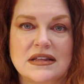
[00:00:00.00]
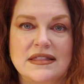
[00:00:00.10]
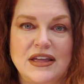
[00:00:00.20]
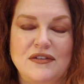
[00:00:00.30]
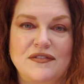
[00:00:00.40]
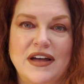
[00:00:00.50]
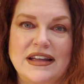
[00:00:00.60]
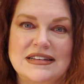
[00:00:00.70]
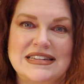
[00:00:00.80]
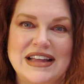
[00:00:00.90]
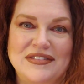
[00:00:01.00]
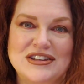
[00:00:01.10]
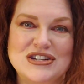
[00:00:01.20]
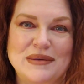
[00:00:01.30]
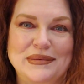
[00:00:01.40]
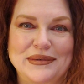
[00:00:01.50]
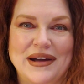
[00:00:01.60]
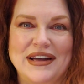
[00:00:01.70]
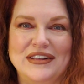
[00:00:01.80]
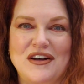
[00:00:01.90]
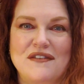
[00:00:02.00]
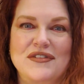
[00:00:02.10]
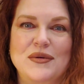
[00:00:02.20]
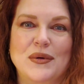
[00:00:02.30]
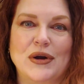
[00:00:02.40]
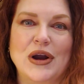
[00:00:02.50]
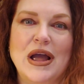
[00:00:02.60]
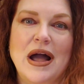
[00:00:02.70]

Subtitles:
that you find down the shampoo aisle of your,